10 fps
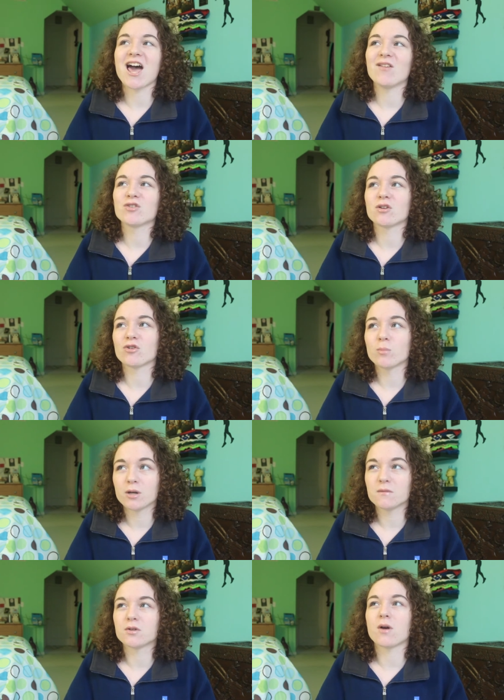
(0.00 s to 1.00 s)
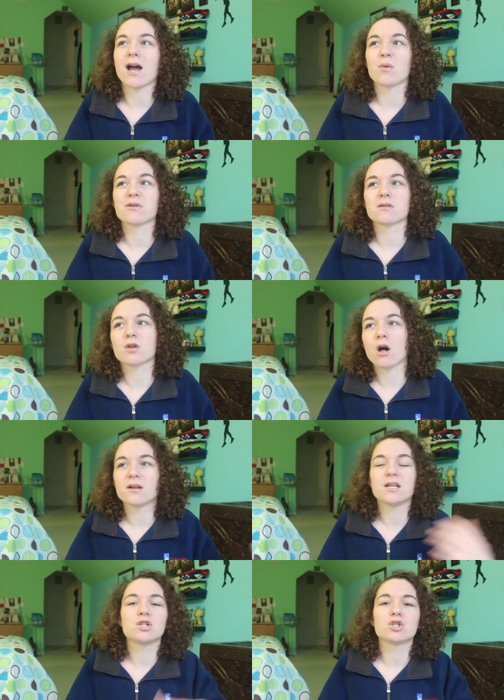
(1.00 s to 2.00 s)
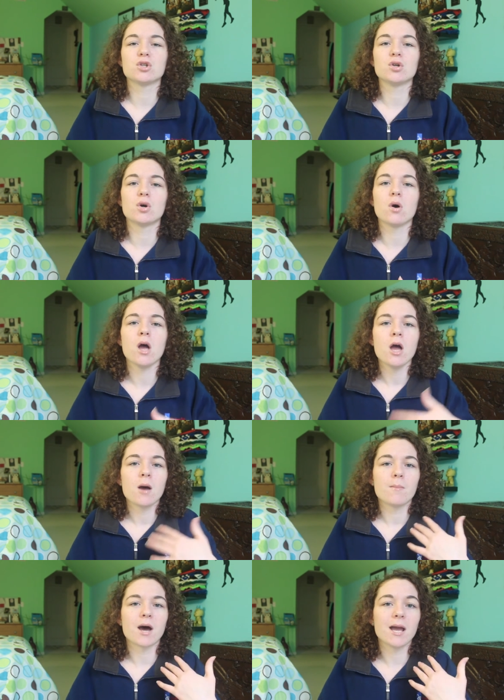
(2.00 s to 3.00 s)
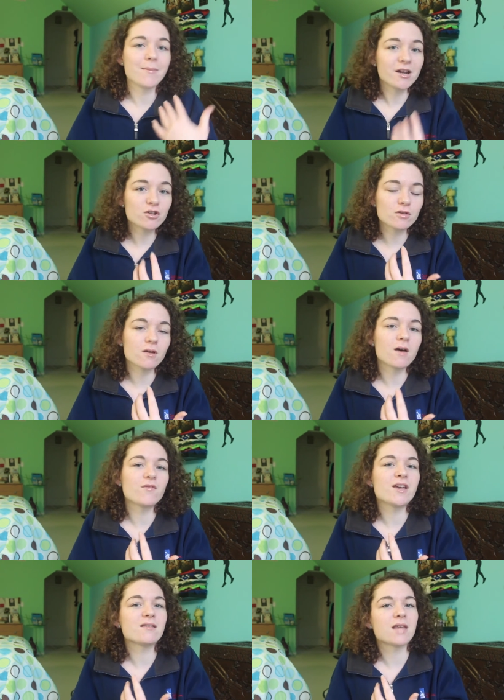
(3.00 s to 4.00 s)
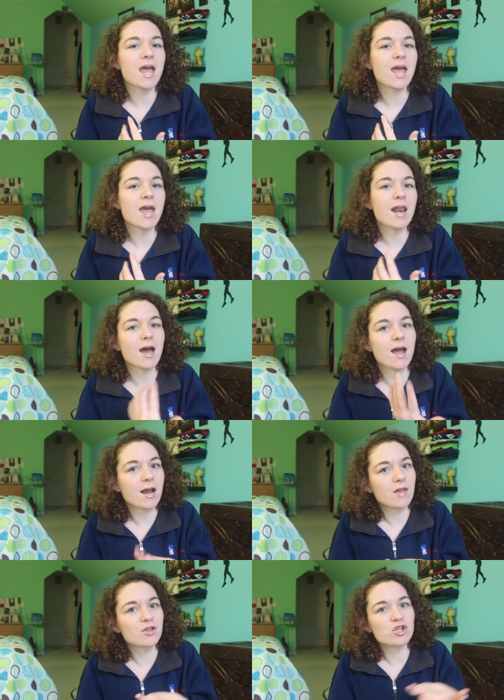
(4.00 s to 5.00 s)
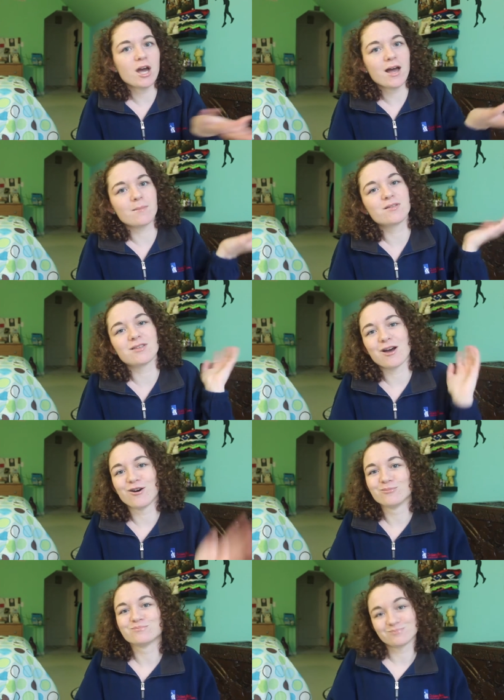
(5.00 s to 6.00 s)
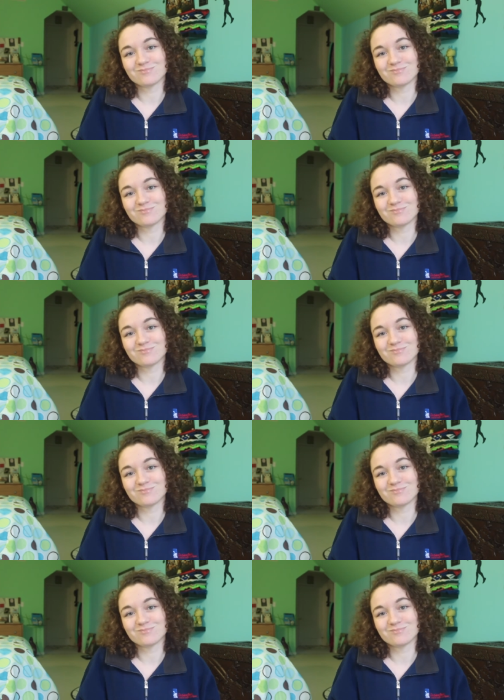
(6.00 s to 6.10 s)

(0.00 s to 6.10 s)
After the group interview, I was called into my manager's office and I got the job. So